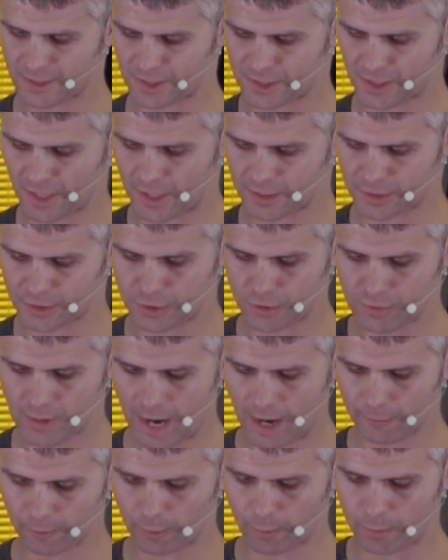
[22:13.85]
It says, "Do
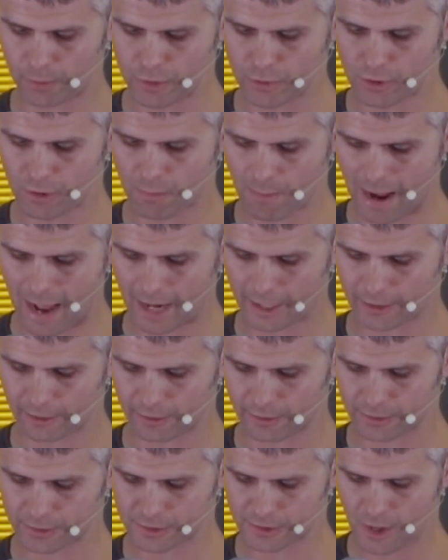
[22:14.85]
not rebuke
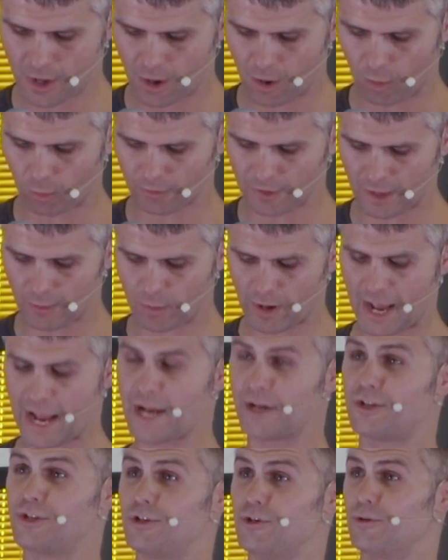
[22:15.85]
mockers, or they will
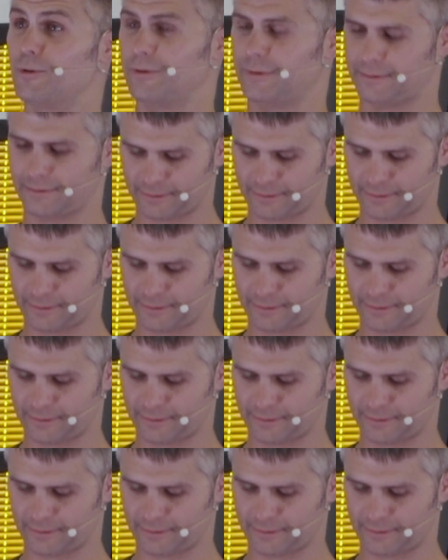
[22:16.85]
hate you.